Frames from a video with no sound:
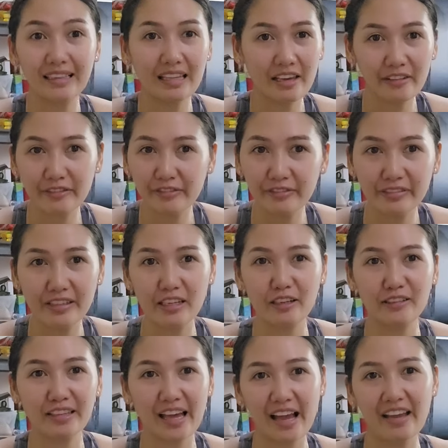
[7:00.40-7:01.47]
live
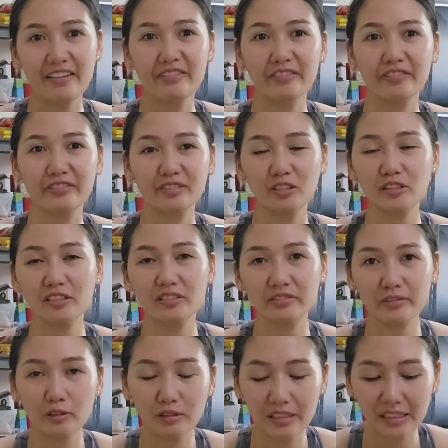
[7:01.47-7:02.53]
your life to the
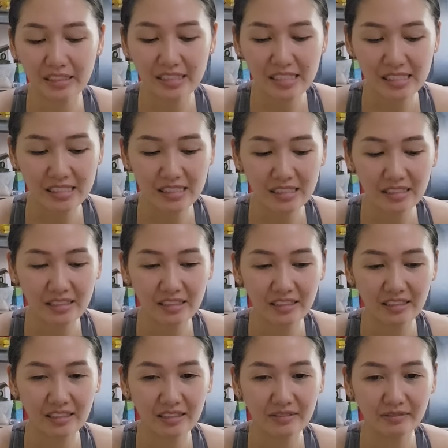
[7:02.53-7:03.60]
fullest
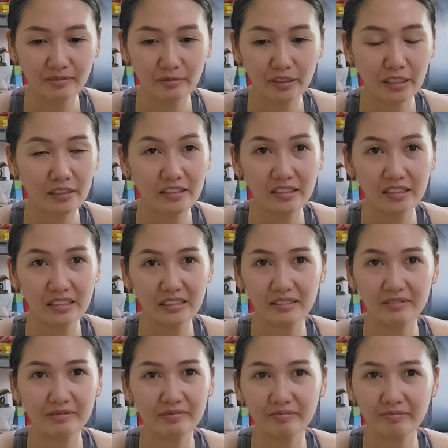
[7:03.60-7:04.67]
without
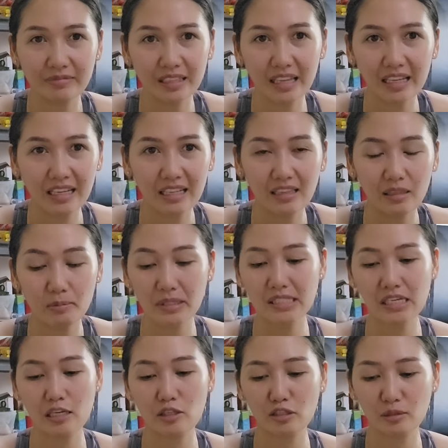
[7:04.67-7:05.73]
any
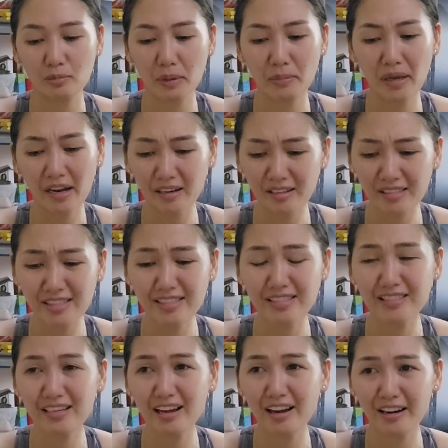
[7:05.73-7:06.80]
limitation. My
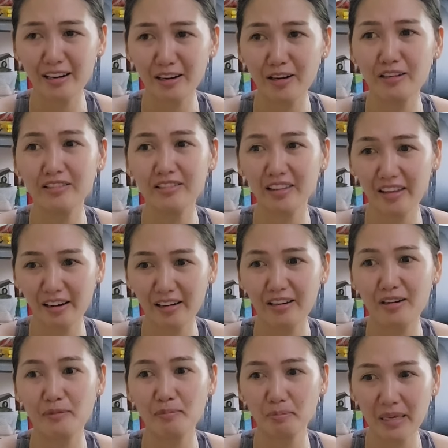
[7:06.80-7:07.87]
parents are on
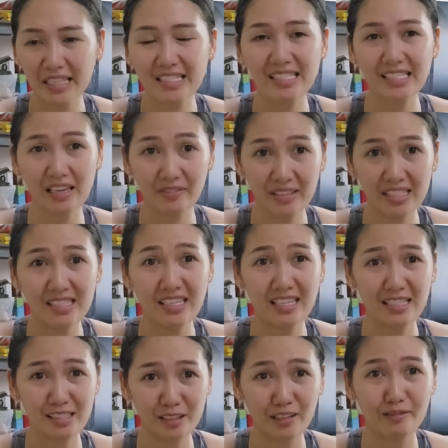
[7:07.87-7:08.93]
their
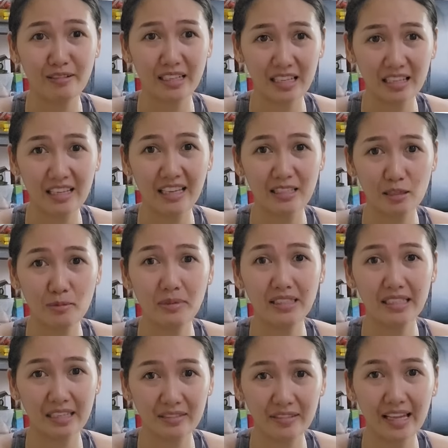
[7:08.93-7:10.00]
mid-70s already. Can you
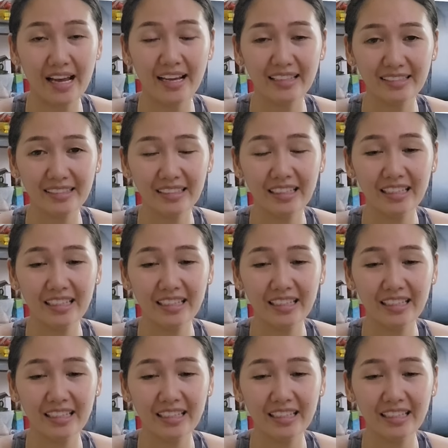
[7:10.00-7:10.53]
believe that?